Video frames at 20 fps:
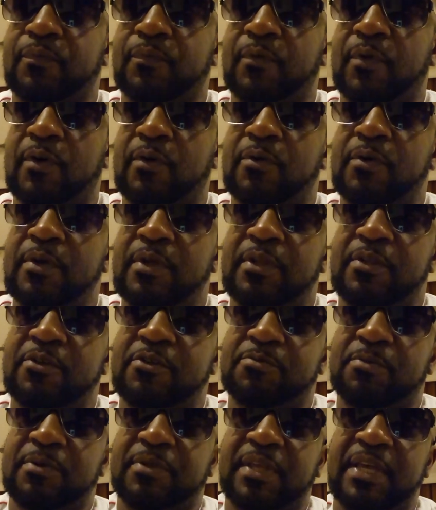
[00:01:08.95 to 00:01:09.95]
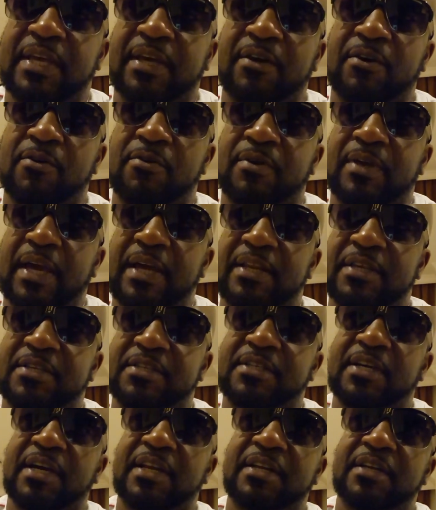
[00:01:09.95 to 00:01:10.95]
You know, you should think, okay, the
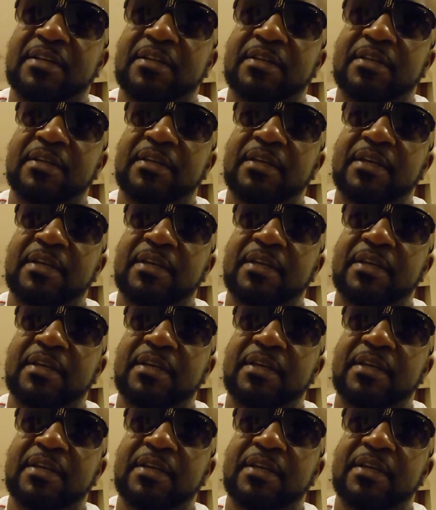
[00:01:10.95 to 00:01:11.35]
sun